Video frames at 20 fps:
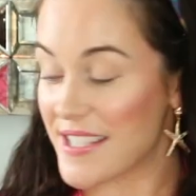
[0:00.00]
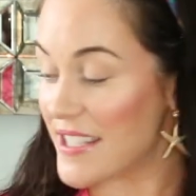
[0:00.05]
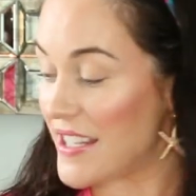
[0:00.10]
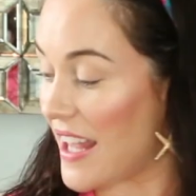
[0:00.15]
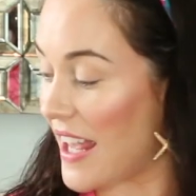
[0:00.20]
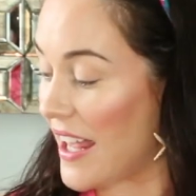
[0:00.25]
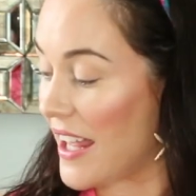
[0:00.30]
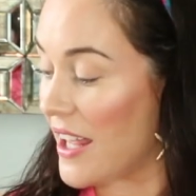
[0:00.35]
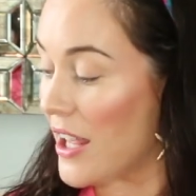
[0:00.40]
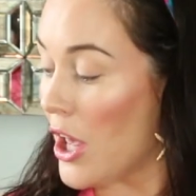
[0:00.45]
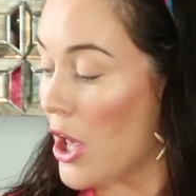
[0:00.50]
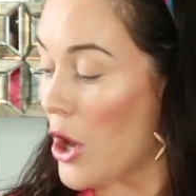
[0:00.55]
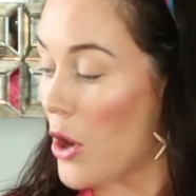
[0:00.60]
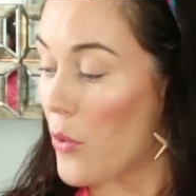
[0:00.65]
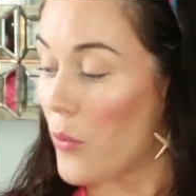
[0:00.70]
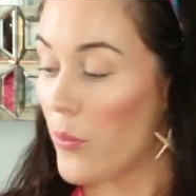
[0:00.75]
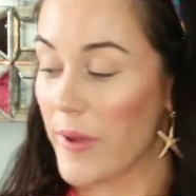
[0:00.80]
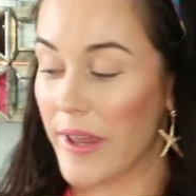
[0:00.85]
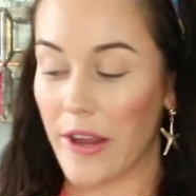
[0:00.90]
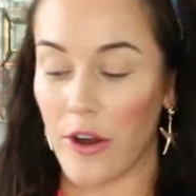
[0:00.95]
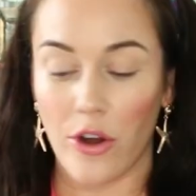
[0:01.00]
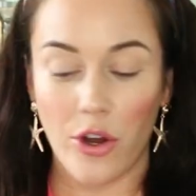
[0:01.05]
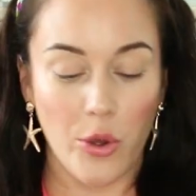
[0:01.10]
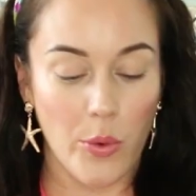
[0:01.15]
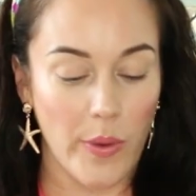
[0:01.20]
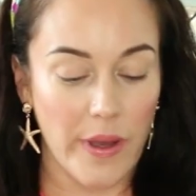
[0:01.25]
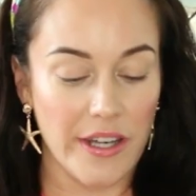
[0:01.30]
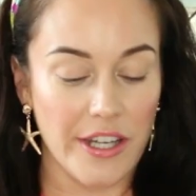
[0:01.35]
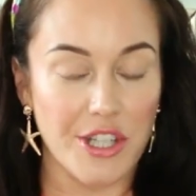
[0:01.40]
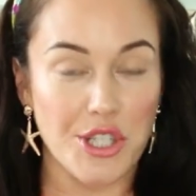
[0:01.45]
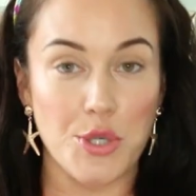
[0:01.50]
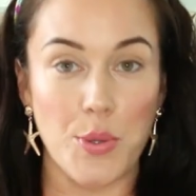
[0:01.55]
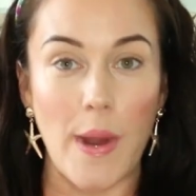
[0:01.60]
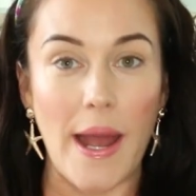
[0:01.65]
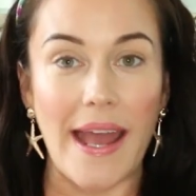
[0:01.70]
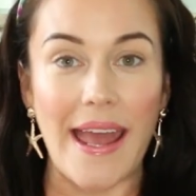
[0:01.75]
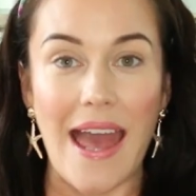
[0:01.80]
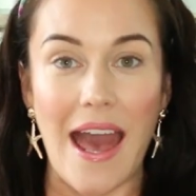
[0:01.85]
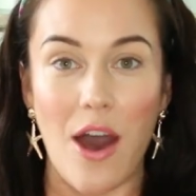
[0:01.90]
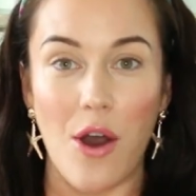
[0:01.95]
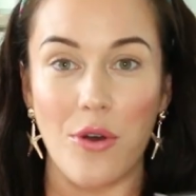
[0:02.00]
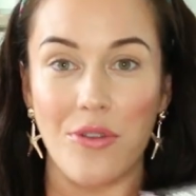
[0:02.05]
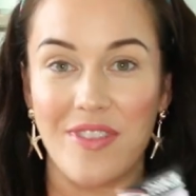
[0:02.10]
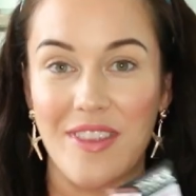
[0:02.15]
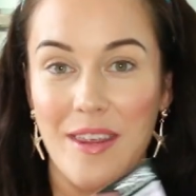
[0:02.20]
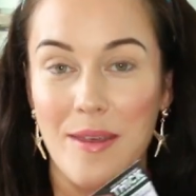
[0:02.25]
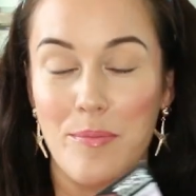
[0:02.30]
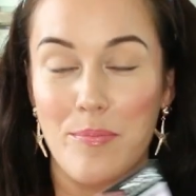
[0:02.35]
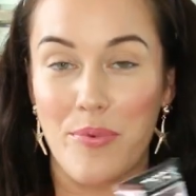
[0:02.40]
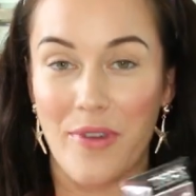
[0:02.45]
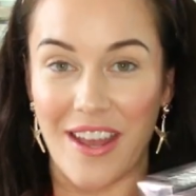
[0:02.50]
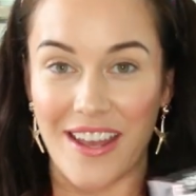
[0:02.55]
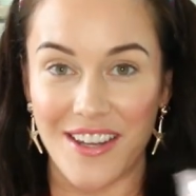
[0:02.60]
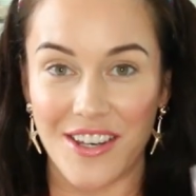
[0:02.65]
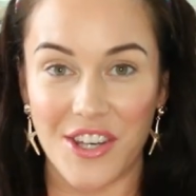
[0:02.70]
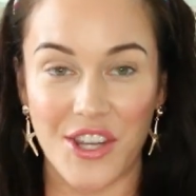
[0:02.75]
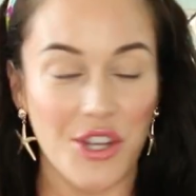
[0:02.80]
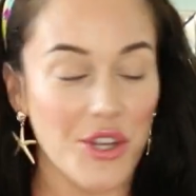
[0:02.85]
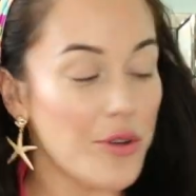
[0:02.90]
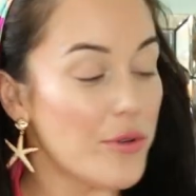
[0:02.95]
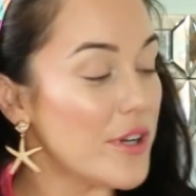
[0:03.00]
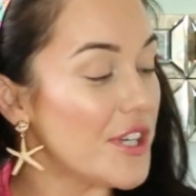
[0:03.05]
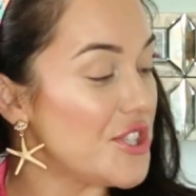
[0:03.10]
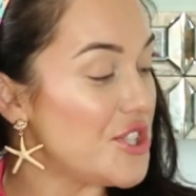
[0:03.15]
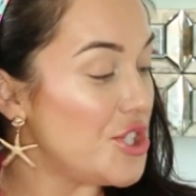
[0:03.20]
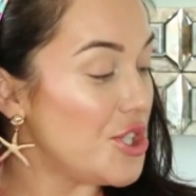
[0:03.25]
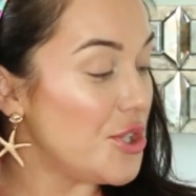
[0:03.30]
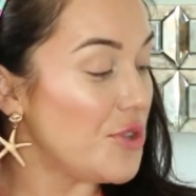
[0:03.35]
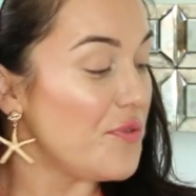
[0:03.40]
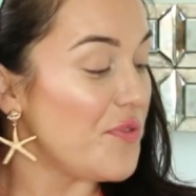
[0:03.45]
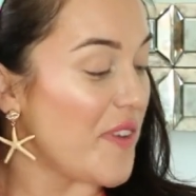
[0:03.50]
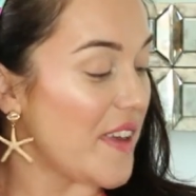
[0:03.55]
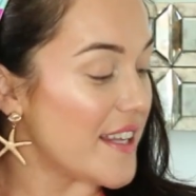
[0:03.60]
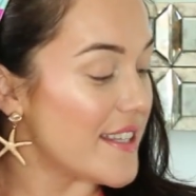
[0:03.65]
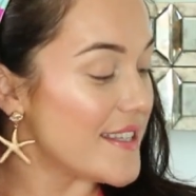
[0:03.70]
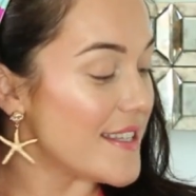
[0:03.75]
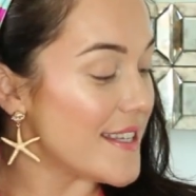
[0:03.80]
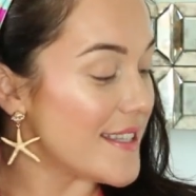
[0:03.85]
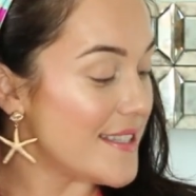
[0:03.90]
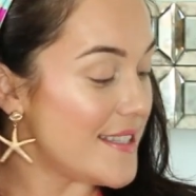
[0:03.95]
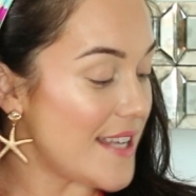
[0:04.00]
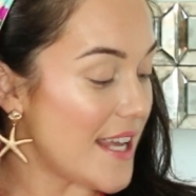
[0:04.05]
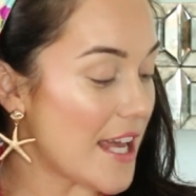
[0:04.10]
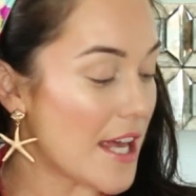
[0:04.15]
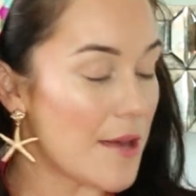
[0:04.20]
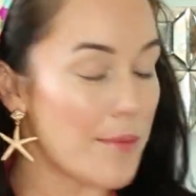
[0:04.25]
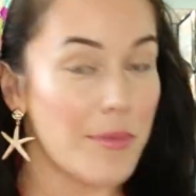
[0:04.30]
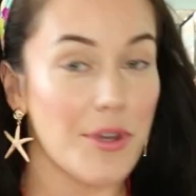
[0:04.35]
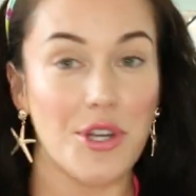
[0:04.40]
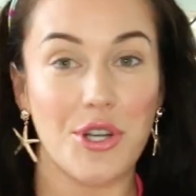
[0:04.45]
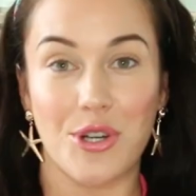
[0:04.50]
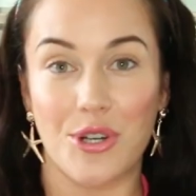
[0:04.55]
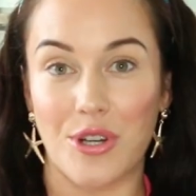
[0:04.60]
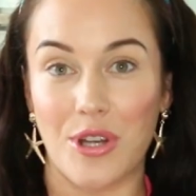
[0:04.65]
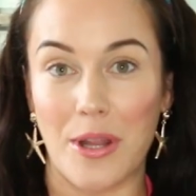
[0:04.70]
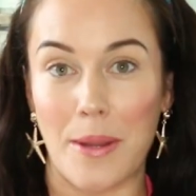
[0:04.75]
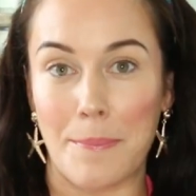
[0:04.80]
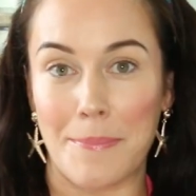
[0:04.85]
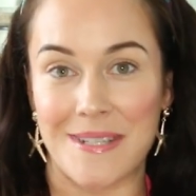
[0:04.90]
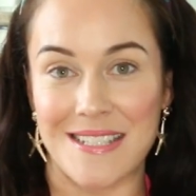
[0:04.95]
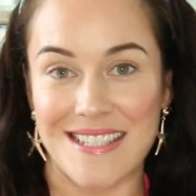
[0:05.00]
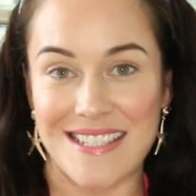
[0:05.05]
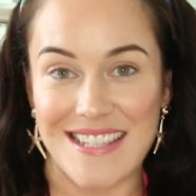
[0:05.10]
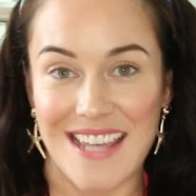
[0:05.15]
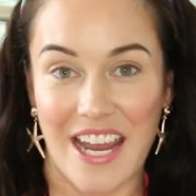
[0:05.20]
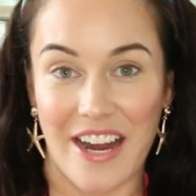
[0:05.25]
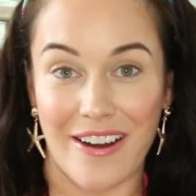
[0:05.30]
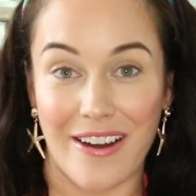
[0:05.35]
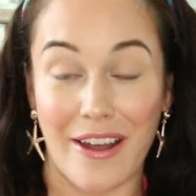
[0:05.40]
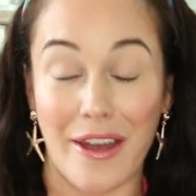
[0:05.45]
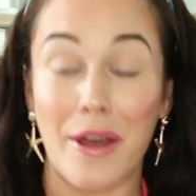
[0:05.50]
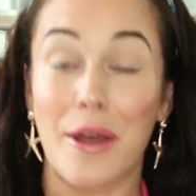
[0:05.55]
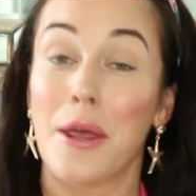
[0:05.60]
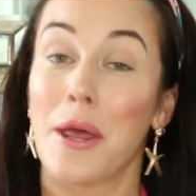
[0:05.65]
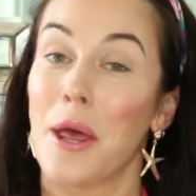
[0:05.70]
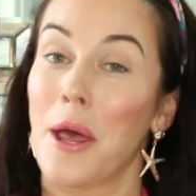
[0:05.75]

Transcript: Today we are going to try out the brand new Too Faced Damn Girl Mascara.